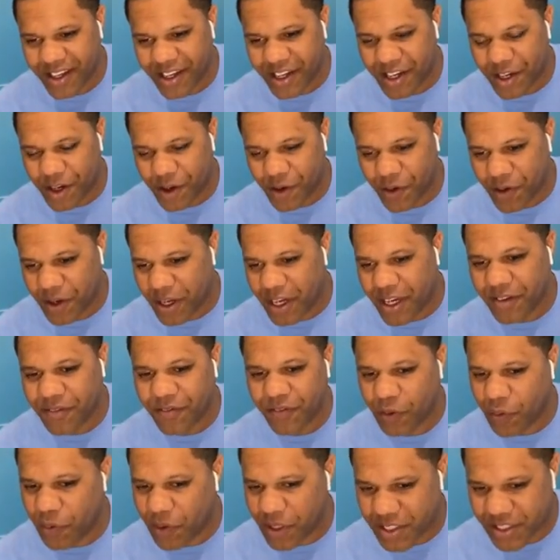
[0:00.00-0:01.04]

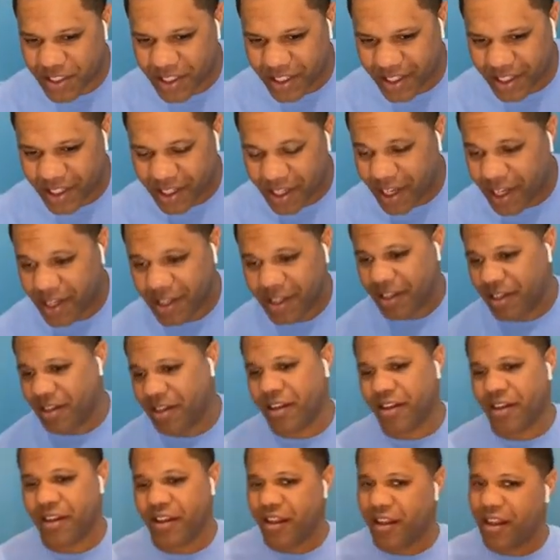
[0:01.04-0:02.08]
influenza, and
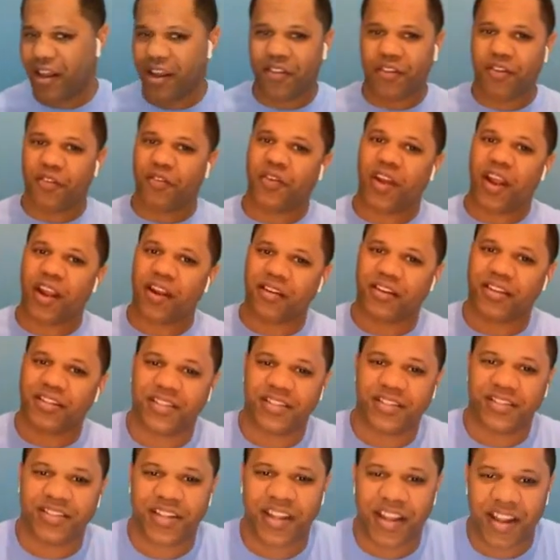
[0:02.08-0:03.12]
other
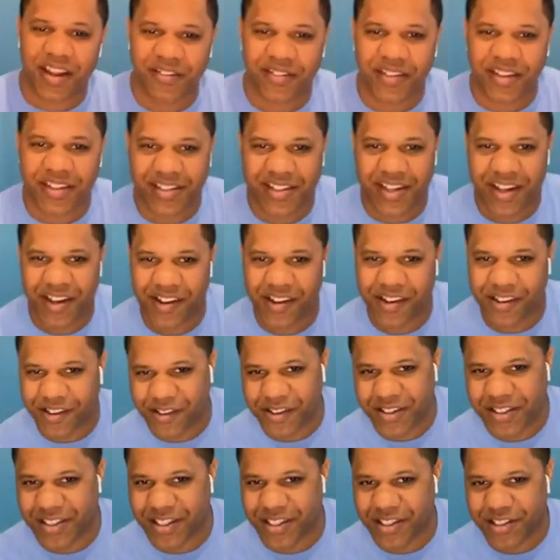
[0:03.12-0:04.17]
viruses have this
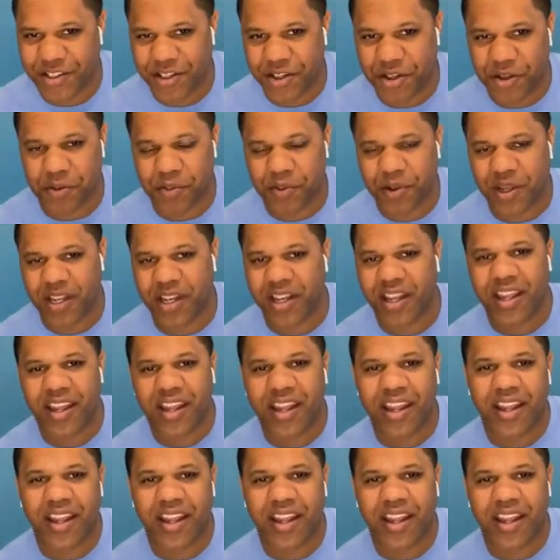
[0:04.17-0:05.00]
characteristic too, but